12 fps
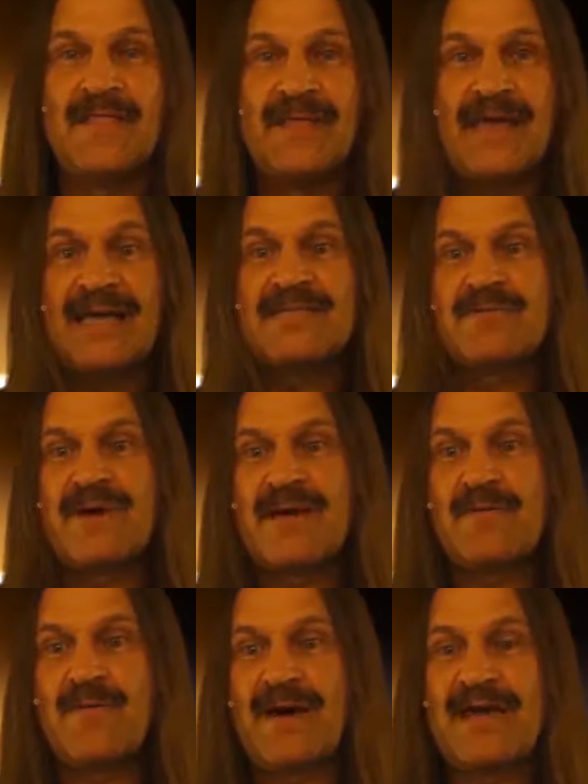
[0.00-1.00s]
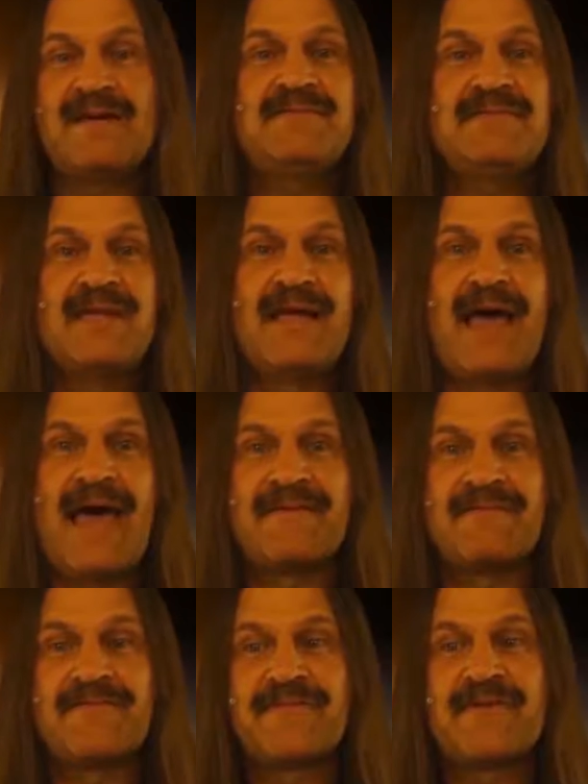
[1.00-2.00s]
The X-ray waves
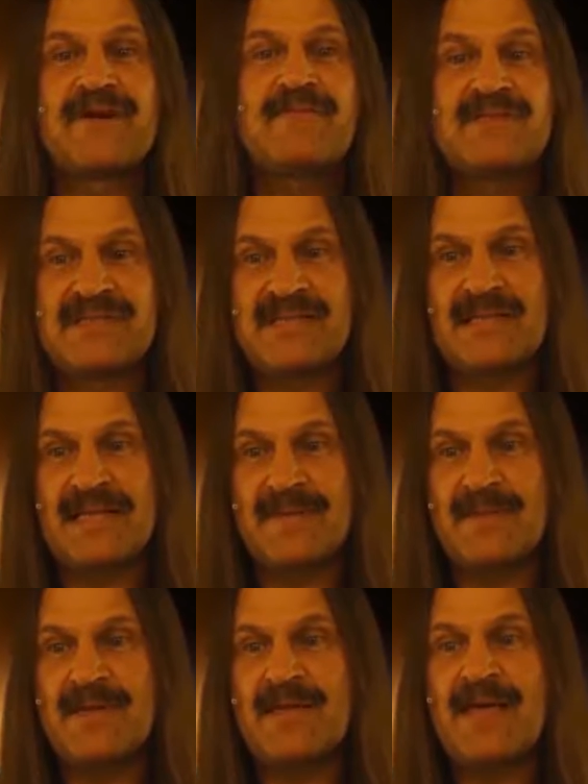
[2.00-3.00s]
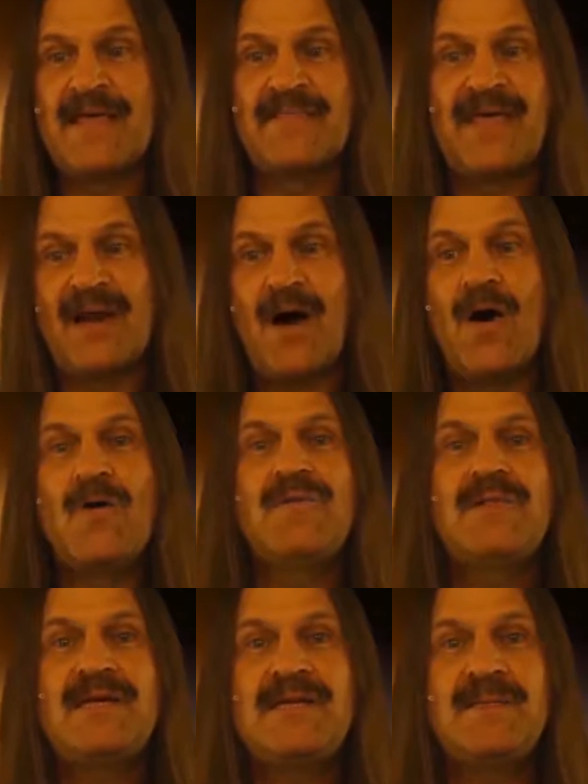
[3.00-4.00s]
have a frequency limit that
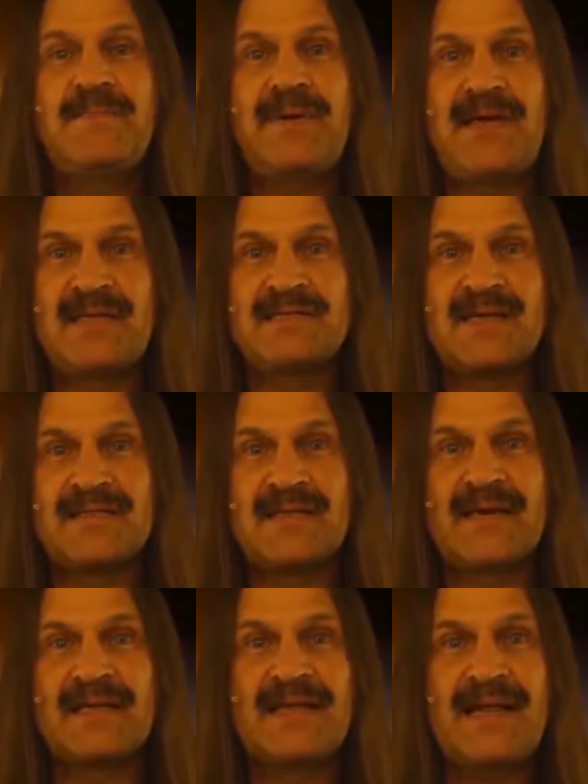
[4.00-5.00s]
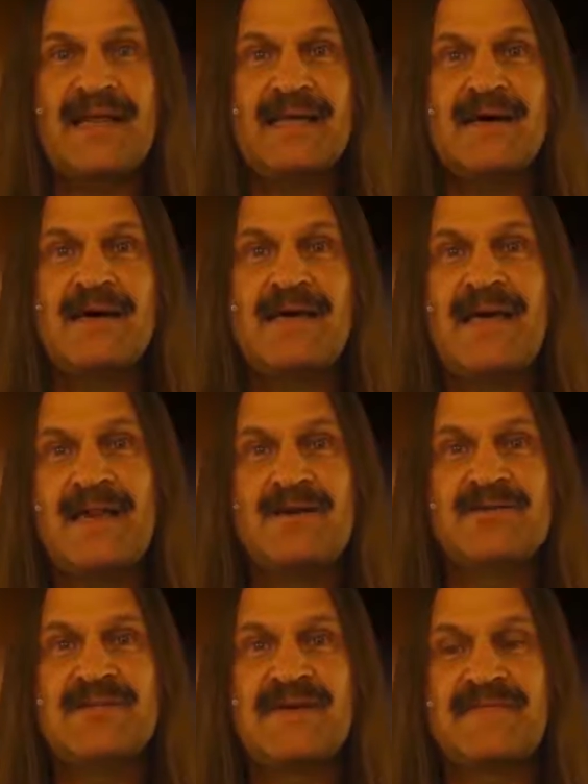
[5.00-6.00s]
only depends on the kinetic
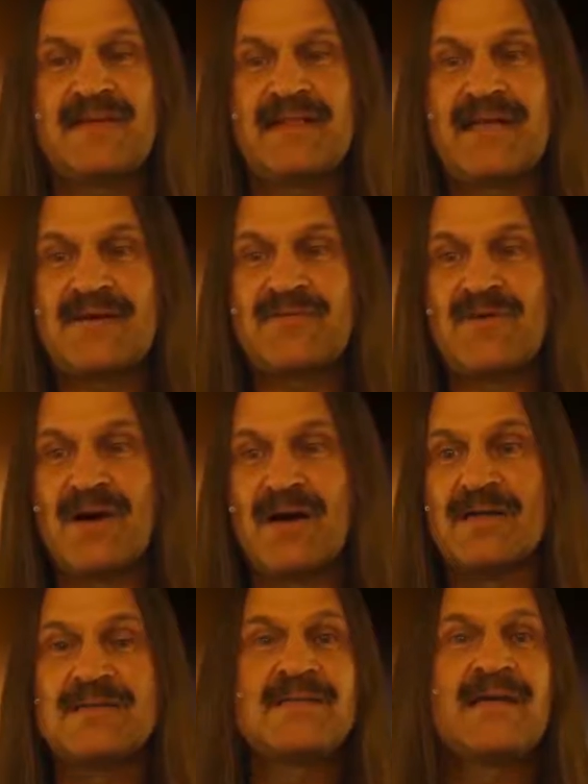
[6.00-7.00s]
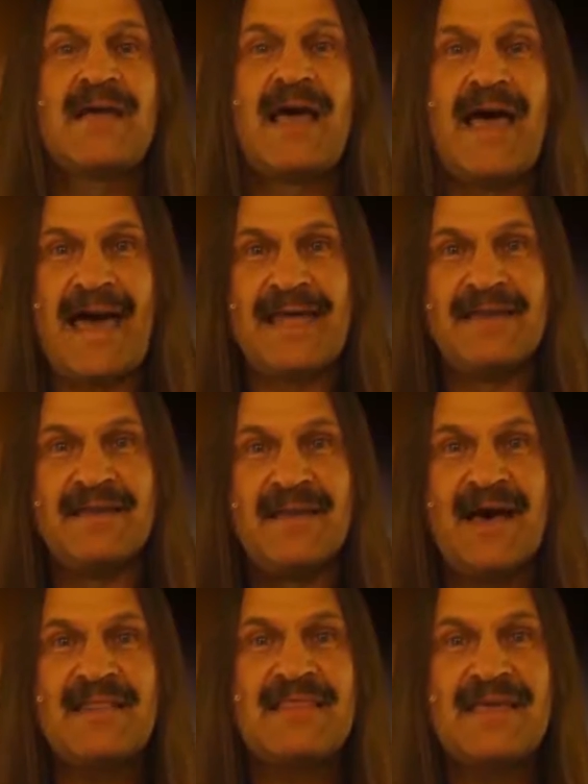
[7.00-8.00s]
energy of the electrons and
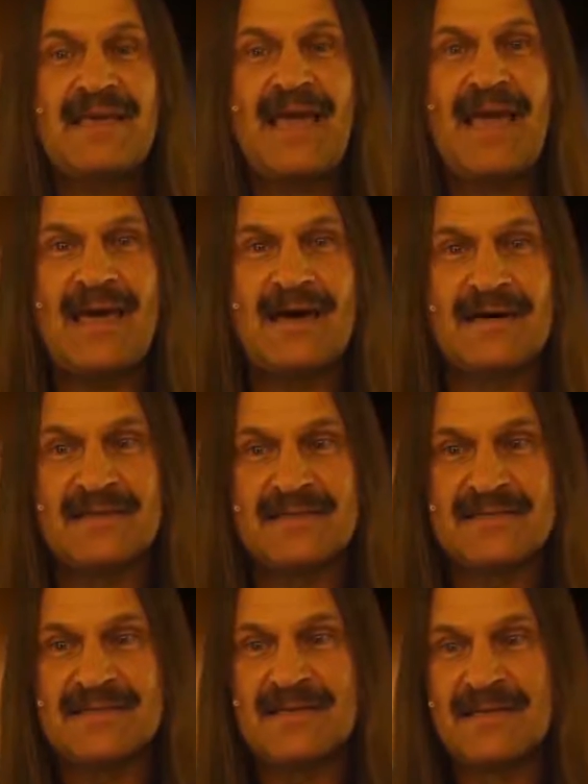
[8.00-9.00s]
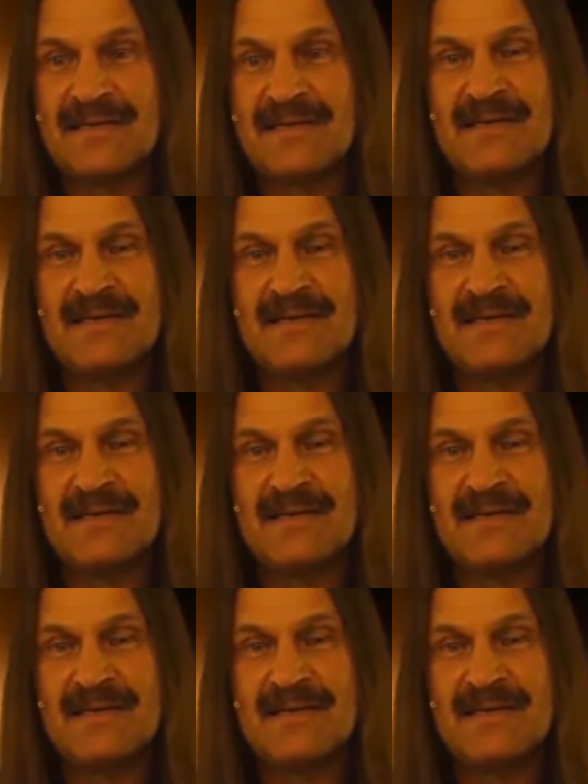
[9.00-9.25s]
nothing else.